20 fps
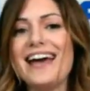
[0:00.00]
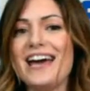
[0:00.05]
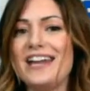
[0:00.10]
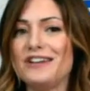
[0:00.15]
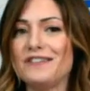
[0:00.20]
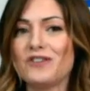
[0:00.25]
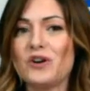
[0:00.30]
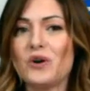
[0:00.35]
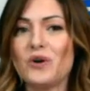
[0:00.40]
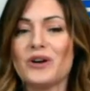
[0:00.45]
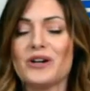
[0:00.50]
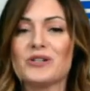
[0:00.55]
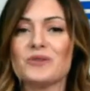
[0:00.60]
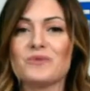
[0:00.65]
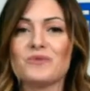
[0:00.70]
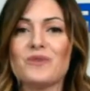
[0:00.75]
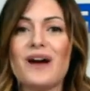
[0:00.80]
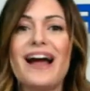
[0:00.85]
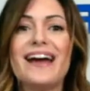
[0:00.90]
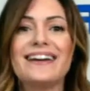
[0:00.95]
And of
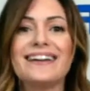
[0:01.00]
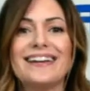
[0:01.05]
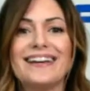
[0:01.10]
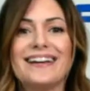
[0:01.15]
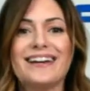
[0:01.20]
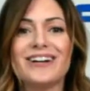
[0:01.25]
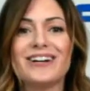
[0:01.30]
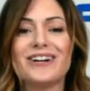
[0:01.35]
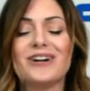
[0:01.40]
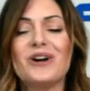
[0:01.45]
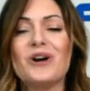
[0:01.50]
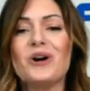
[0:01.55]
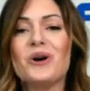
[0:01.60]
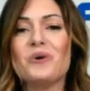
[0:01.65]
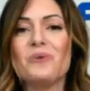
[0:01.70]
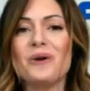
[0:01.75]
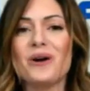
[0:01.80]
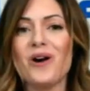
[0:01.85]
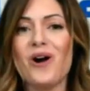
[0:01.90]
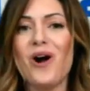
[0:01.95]
course, right here,
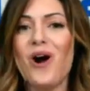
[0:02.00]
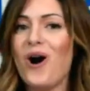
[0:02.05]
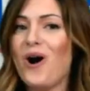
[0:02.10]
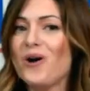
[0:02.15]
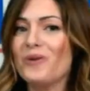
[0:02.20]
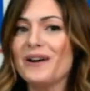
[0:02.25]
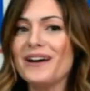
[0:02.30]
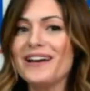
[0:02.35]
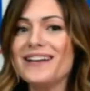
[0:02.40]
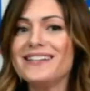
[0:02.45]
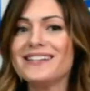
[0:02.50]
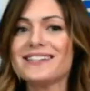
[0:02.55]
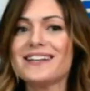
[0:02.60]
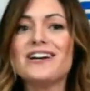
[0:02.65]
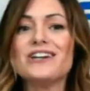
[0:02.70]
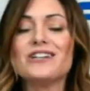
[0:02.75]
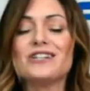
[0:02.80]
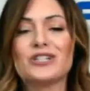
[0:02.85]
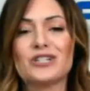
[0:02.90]
we are always